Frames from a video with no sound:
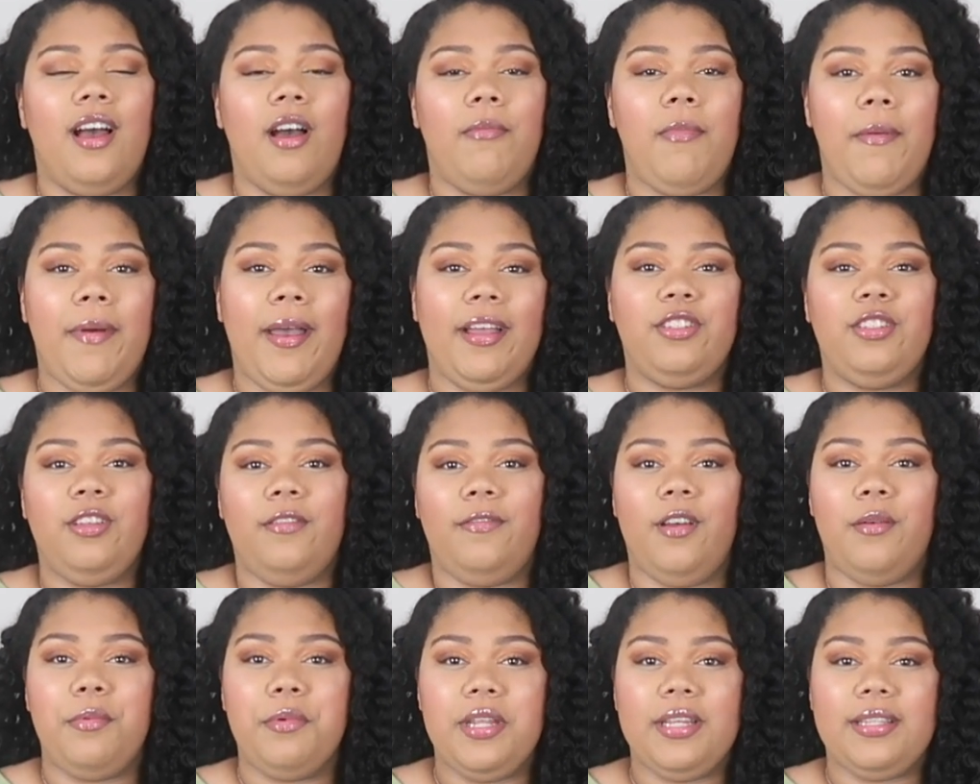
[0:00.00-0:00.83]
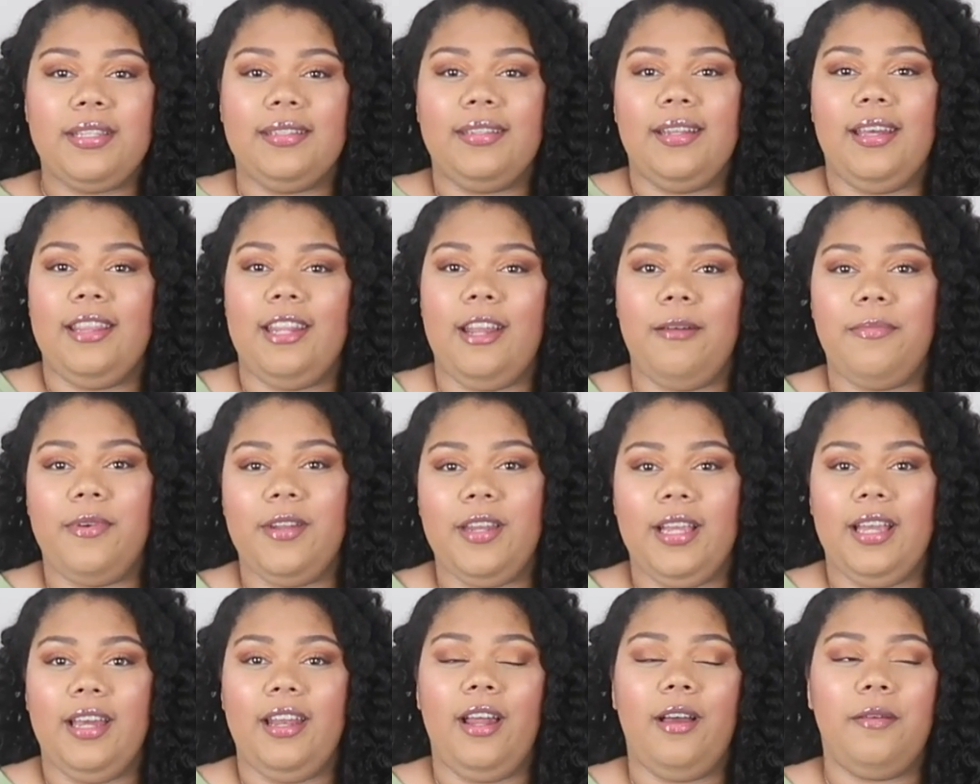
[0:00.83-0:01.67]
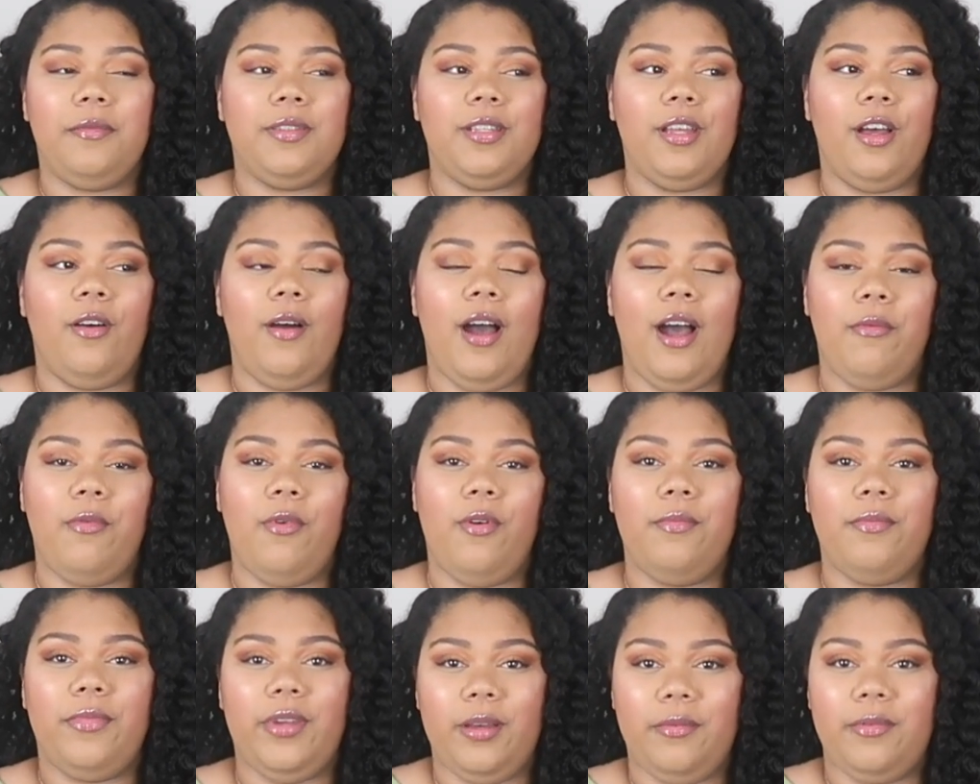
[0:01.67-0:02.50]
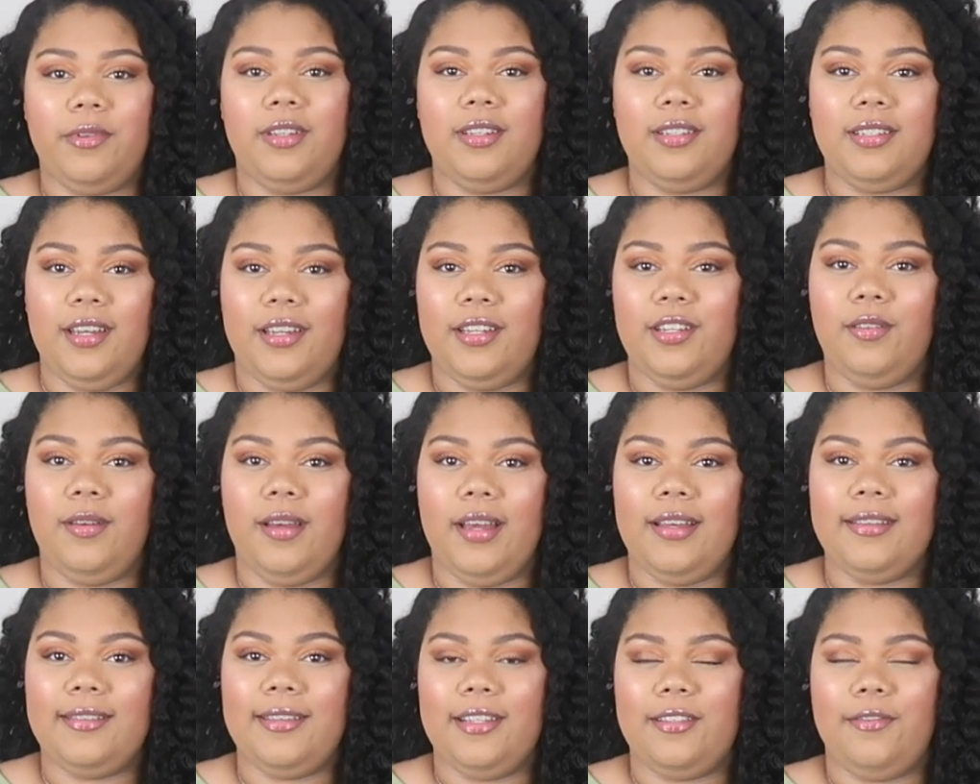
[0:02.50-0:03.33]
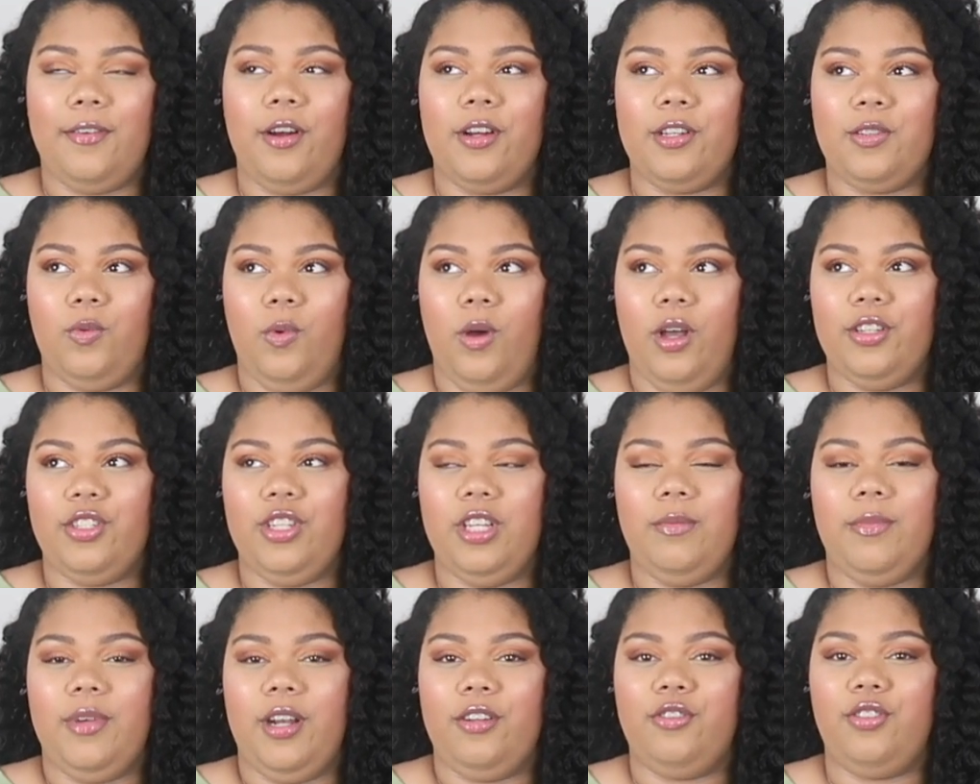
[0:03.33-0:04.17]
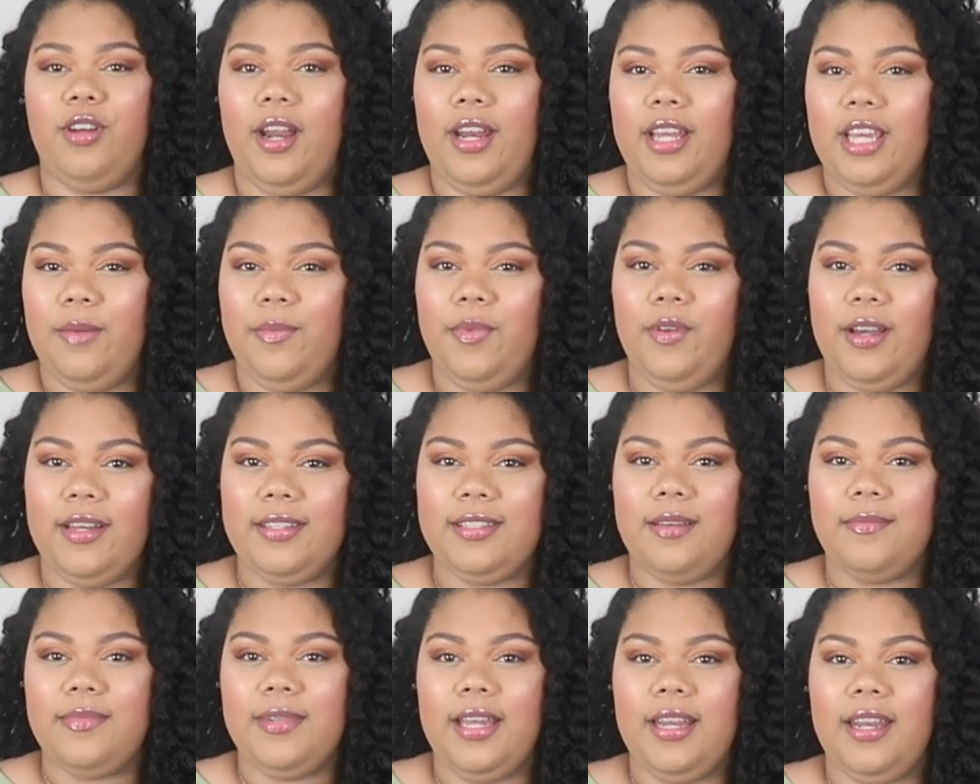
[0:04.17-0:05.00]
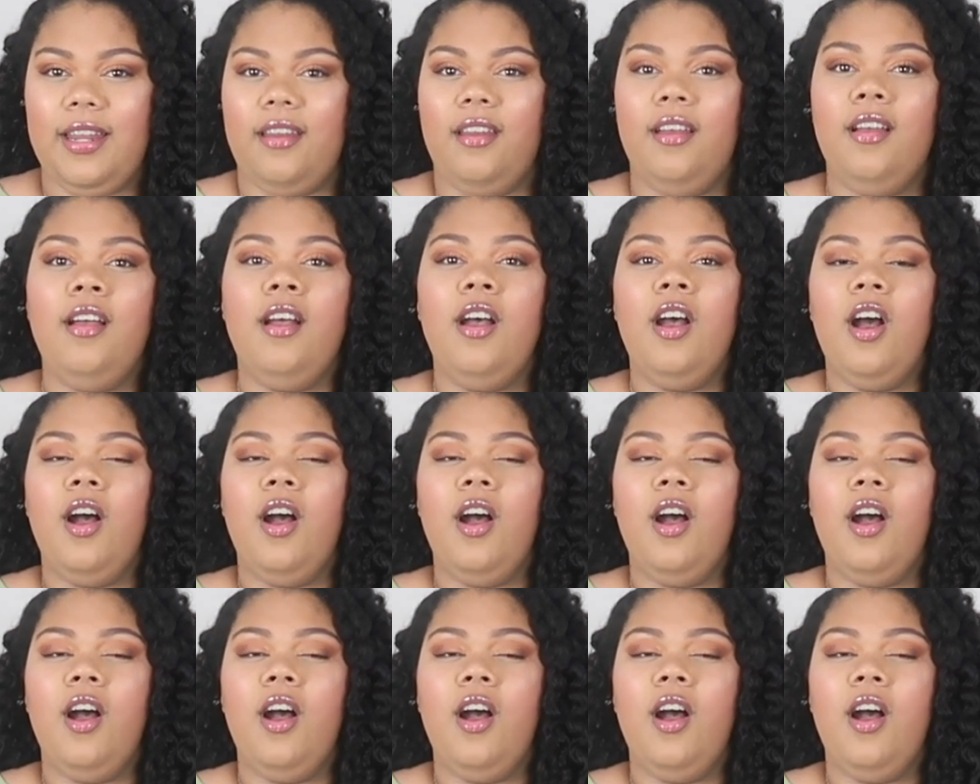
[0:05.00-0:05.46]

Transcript: I'm actually filming this the day that I'm putting it up, so I won't be able to tell you guys as far as washing, but I'll try to keep you guys updated